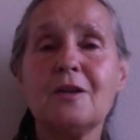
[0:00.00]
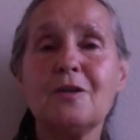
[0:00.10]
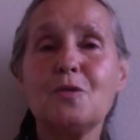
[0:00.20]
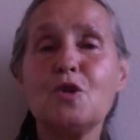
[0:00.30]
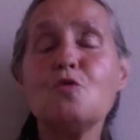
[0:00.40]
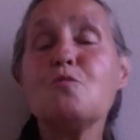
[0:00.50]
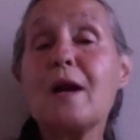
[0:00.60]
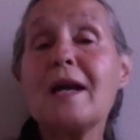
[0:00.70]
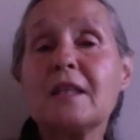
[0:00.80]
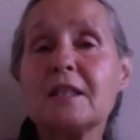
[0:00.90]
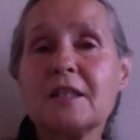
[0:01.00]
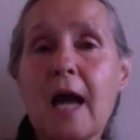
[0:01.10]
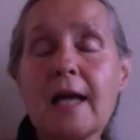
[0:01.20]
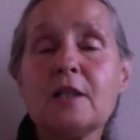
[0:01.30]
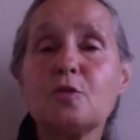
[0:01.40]
You break the
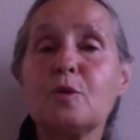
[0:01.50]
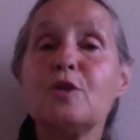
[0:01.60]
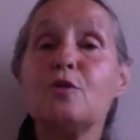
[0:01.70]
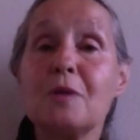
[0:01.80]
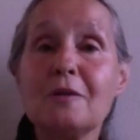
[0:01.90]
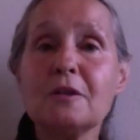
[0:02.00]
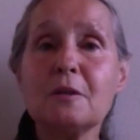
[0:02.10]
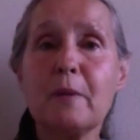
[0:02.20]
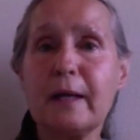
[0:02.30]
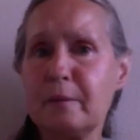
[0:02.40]
silence when you tell somebody,